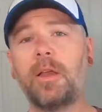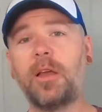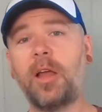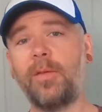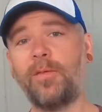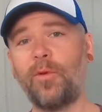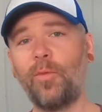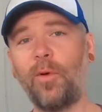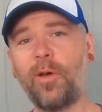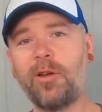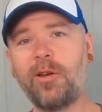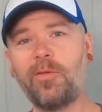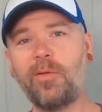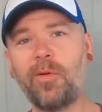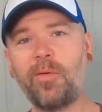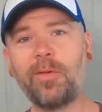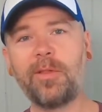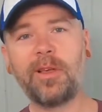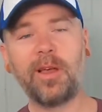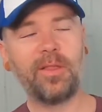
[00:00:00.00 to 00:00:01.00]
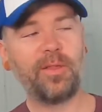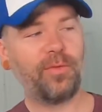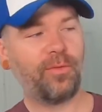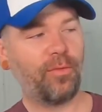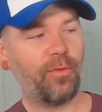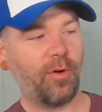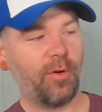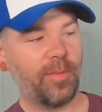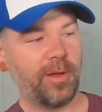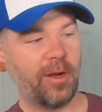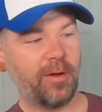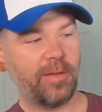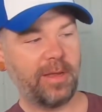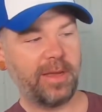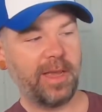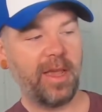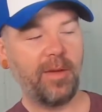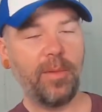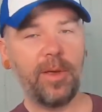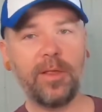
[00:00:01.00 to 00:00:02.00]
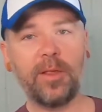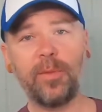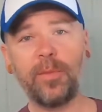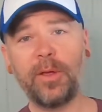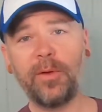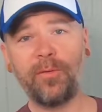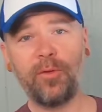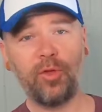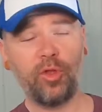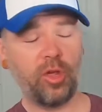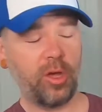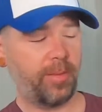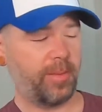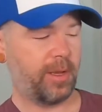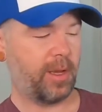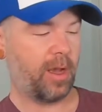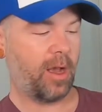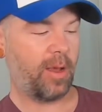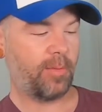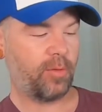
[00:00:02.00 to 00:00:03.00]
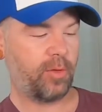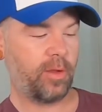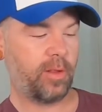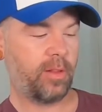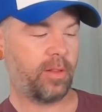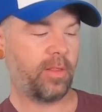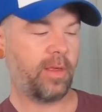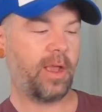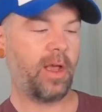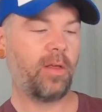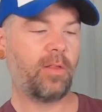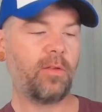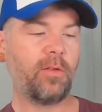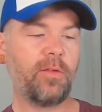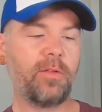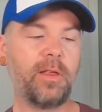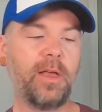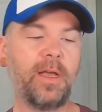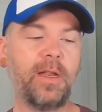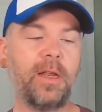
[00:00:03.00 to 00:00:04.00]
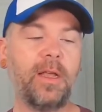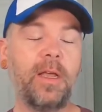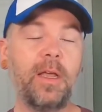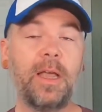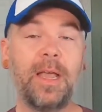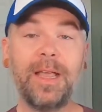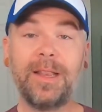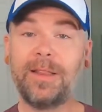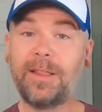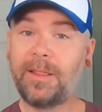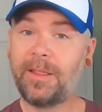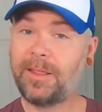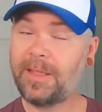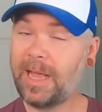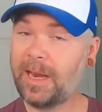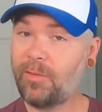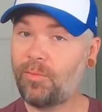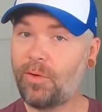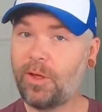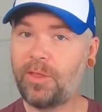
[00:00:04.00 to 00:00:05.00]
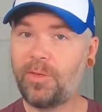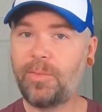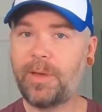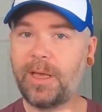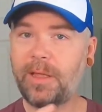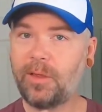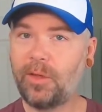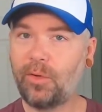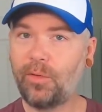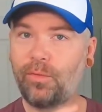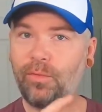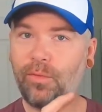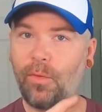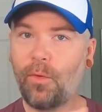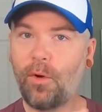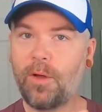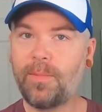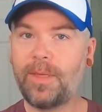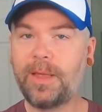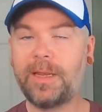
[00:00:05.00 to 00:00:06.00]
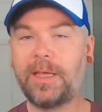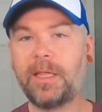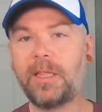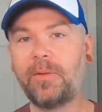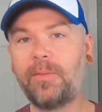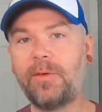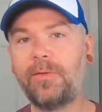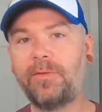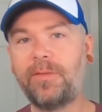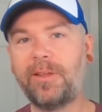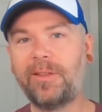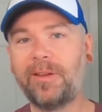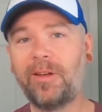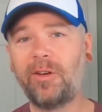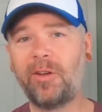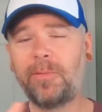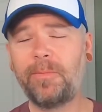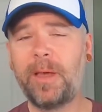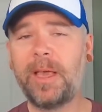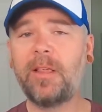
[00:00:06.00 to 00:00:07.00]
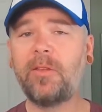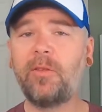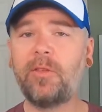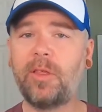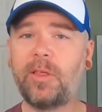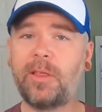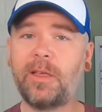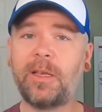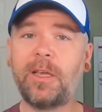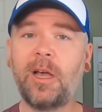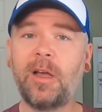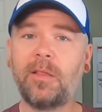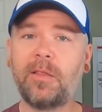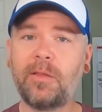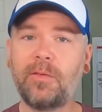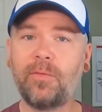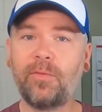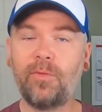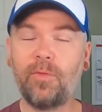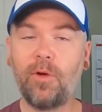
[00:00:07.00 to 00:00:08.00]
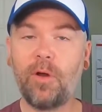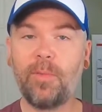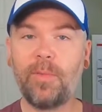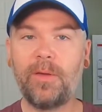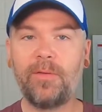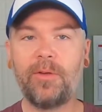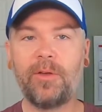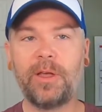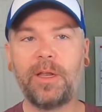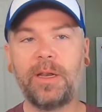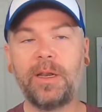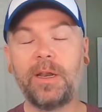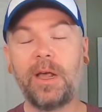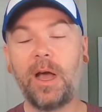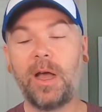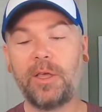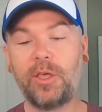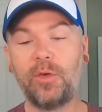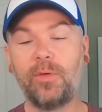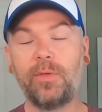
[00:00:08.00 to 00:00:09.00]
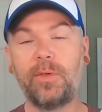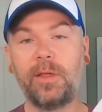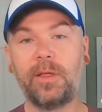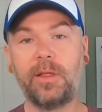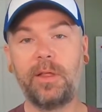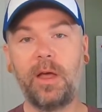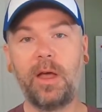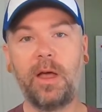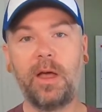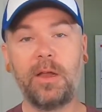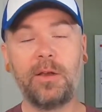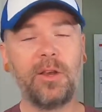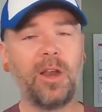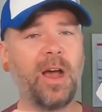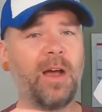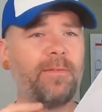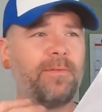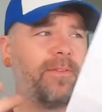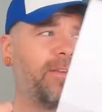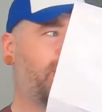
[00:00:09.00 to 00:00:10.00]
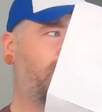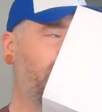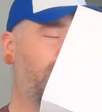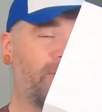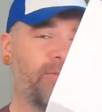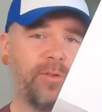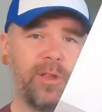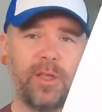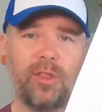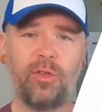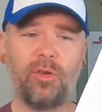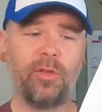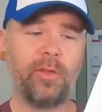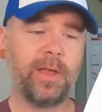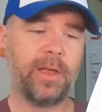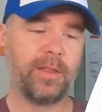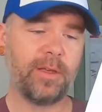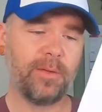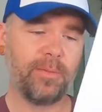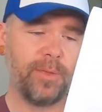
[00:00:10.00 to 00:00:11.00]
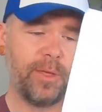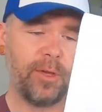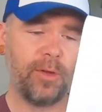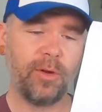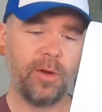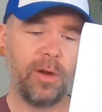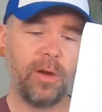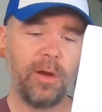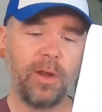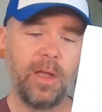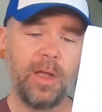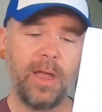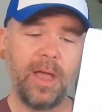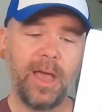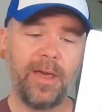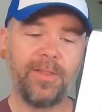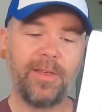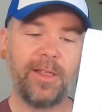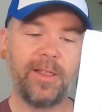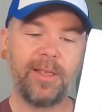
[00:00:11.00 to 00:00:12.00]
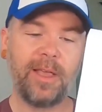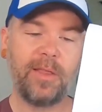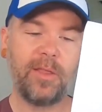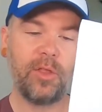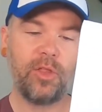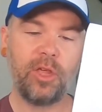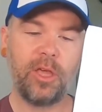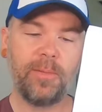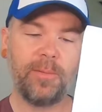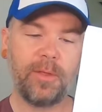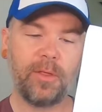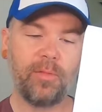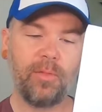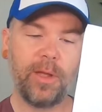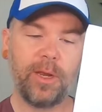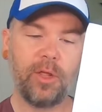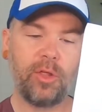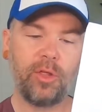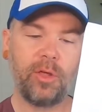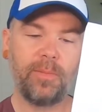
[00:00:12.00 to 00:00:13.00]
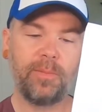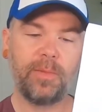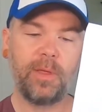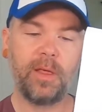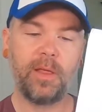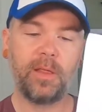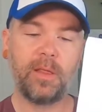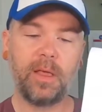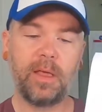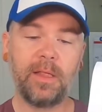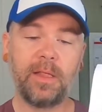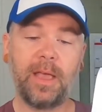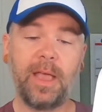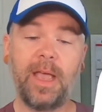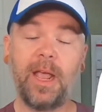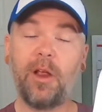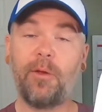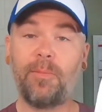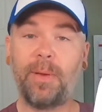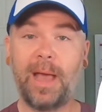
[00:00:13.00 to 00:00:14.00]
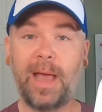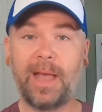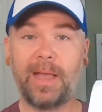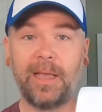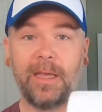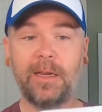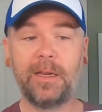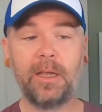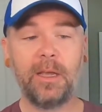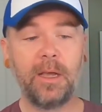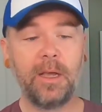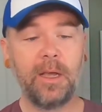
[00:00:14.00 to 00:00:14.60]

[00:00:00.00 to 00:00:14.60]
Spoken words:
Now, if you're wondering what was on the form here, they gave me some different shipping options. They also said and sent with me a little form that needs to be filled out. It's basically just a custom form if you're going to not use it, not fill it out digitally on a computer. And they say the cheapest way to ship this is air packet.